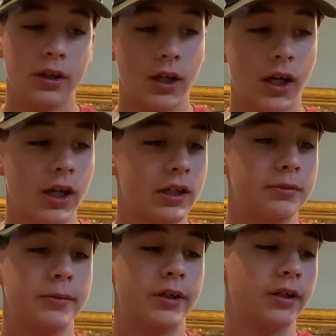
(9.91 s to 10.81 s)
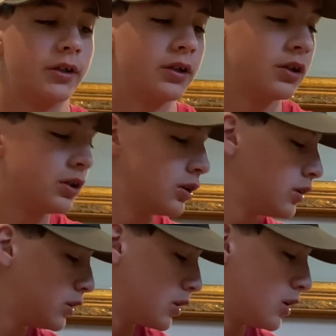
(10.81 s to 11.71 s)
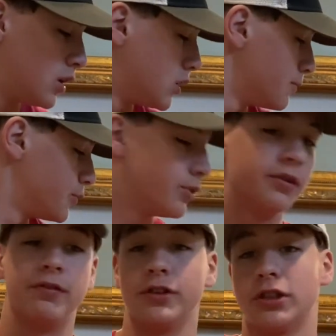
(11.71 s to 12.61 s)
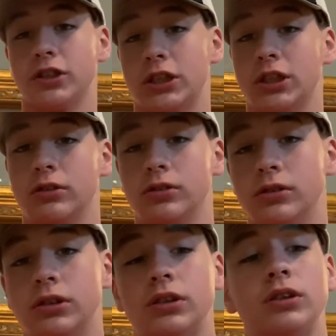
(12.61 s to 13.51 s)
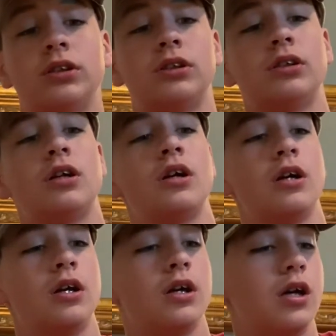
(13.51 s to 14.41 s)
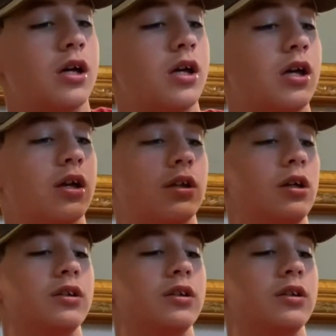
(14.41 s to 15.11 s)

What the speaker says: I am doing a fishing channel, and in